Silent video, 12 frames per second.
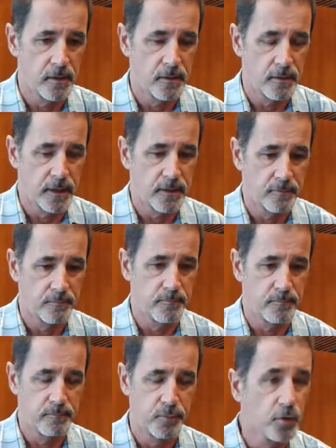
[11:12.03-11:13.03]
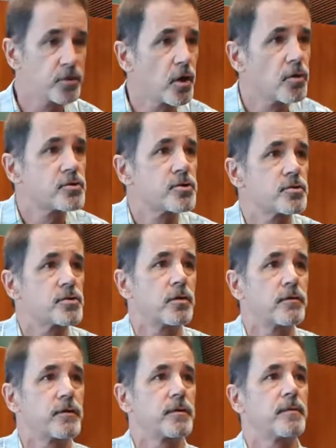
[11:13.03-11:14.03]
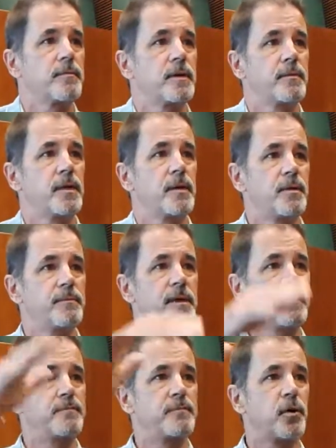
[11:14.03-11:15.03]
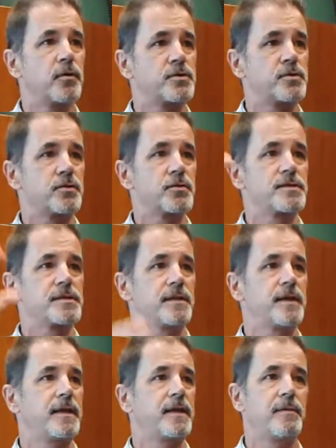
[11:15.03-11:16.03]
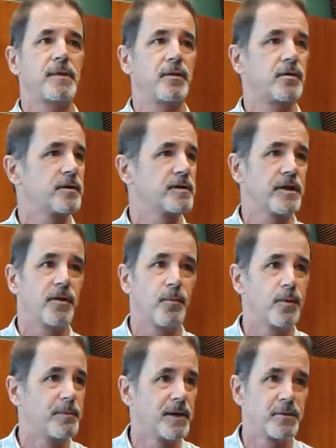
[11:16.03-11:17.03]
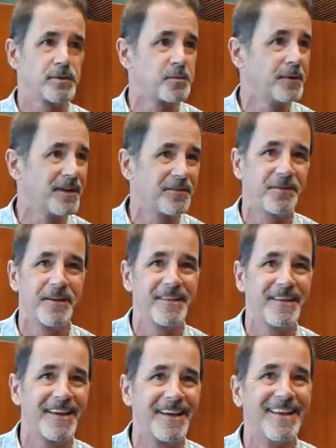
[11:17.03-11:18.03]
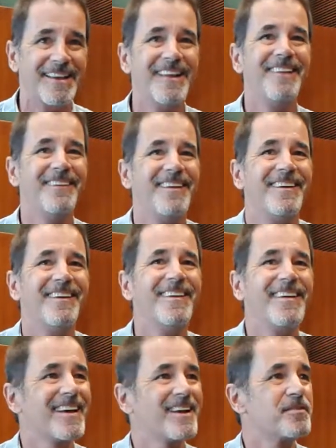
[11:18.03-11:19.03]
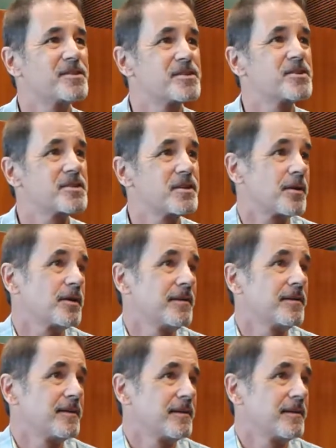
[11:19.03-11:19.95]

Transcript: like bulldozers over them, and we made posters, and they came out looking terrible, but it was a really fun thing, and it was just a good.